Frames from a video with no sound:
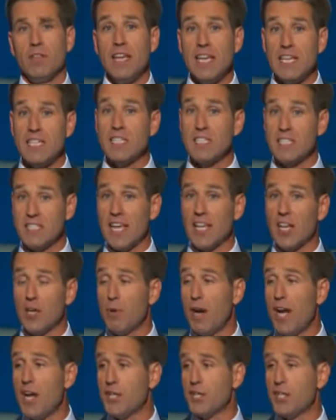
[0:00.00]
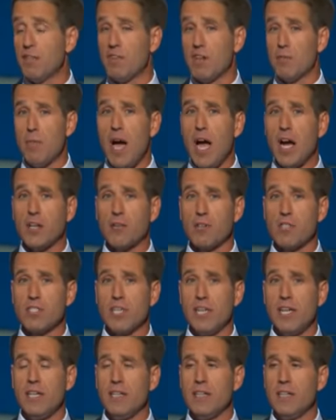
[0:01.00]
this celebration of
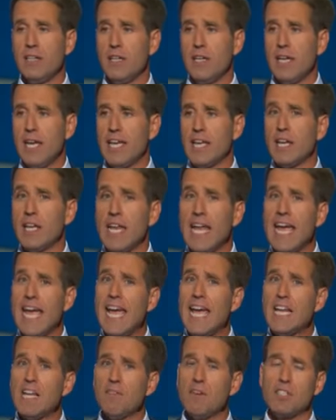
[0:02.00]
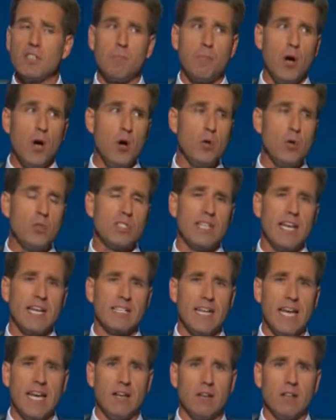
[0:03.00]
democracy in a land of a deposed
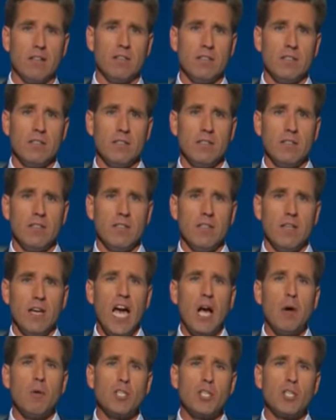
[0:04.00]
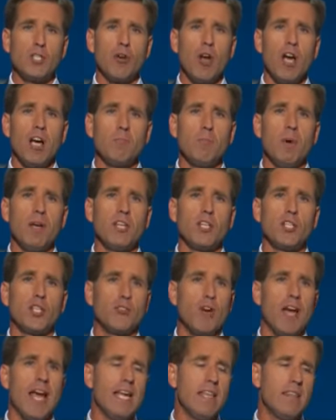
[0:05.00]
dictator, I was struck by the
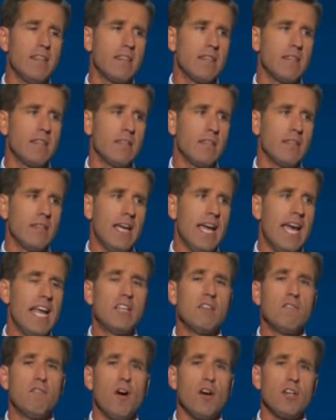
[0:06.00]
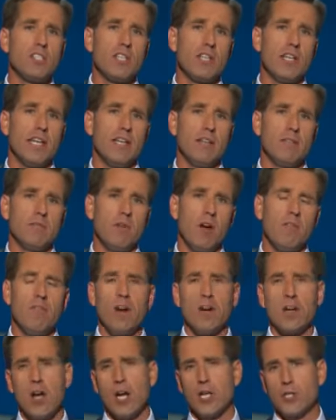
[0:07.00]
strength and diversity of
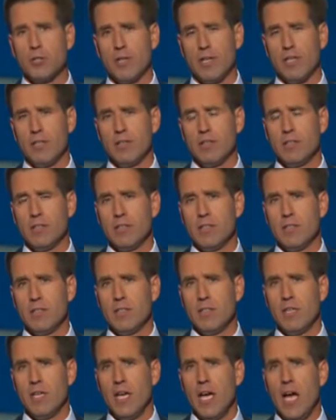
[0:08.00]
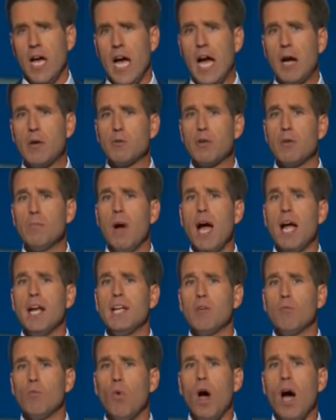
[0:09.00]
our country. I was
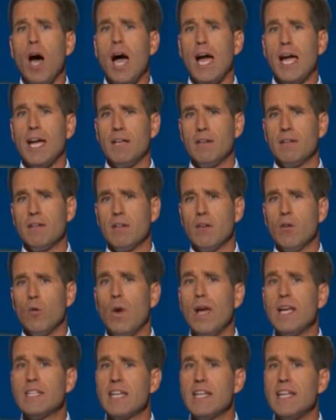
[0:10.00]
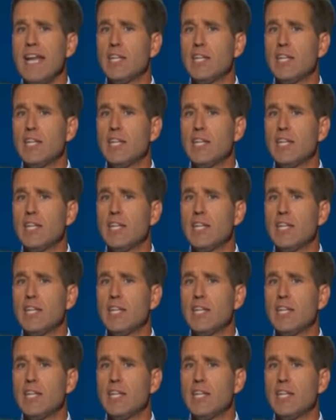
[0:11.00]
reminded why we as a